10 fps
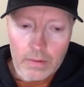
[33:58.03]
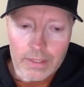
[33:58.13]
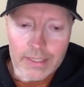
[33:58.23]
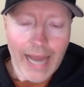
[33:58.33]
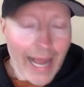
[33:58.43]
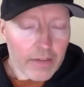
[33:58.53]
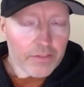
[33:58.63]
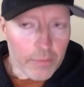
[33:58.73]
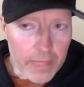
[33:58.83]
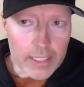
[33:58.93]
diet
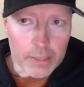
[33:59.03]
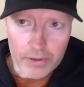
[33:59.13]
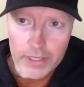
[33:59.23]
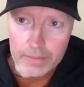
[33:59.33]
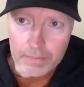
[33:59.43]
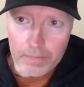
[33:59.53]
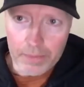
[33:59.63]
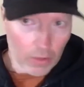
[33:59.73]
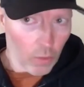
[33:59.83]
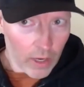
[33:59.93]
for me is a pretty
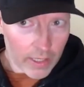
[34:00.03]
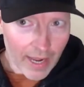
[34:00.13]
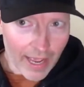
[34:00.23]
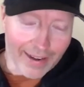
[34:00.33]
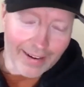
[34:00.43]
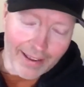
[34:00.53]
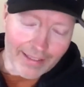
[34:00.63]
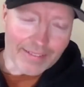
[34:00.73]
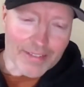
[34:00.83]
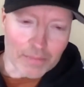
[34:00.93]
big one. And
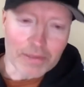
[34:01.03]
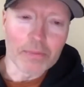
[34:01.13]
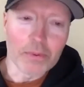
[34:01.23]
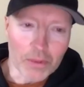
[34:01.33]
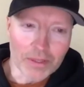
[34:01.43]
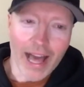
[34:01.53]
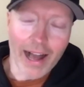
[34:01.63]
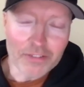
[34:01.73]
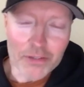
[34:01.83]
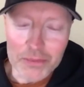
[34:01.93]
some people will
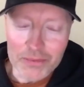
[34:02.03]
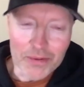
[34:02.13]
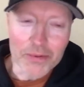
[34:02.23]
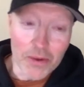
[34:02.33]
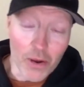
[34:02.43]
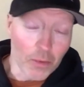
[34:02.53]
laugh who know